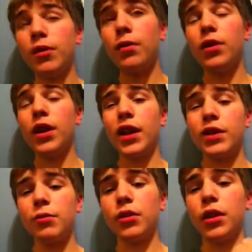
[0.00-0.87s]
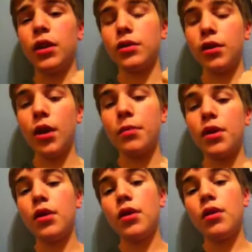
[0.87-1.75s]
favorite class, the one that I dropped
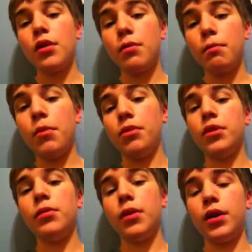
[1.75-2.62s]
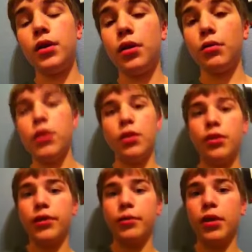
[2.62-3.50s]
most of my, you know,
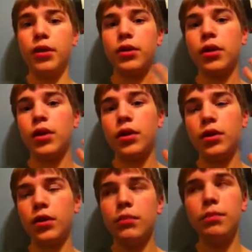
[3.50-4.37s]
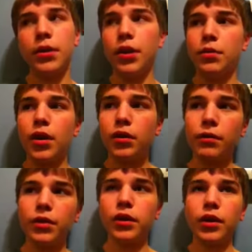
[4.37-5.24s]
kills with, play
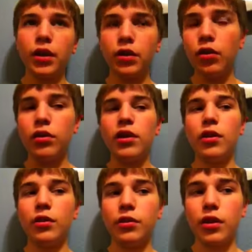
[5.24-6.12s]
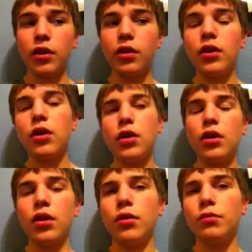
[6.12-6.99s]
objectively, get good kills, get
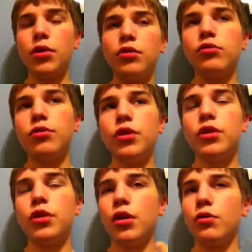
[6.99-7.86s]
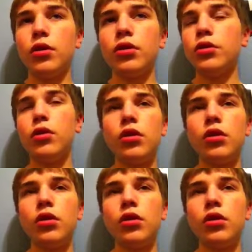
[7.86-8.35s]
good streaks, you know, good